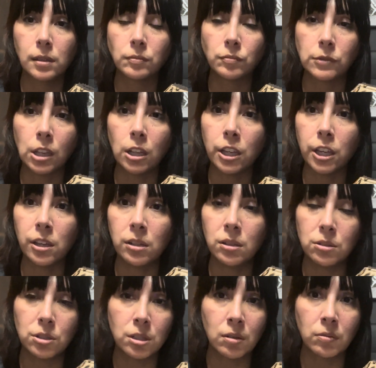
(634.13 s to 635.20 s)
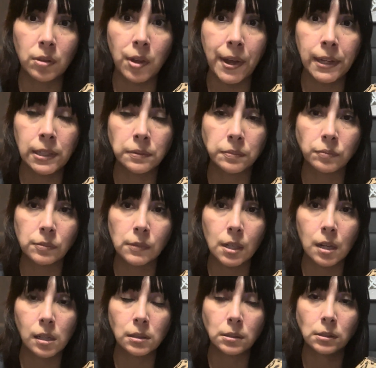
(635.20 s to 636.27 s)
They look huge, don't they?
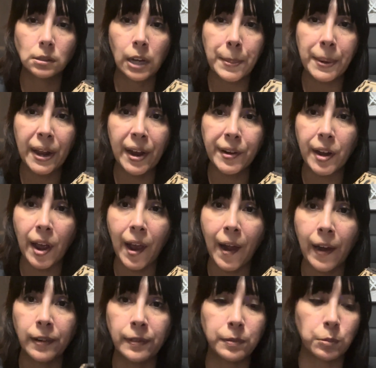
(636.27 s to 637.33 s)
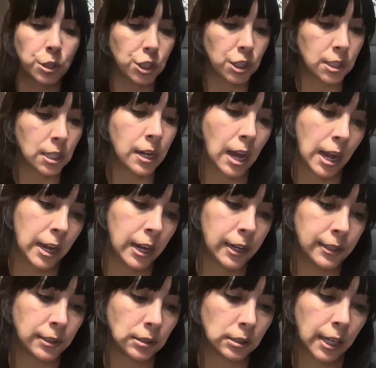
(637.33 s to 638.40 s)
I'm an 8.5, which is a
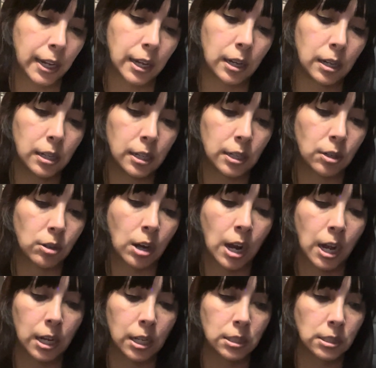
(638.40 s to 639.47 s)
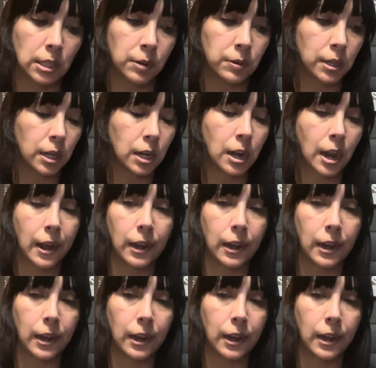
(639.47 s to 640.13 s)
9. Like in Crocs, I would get a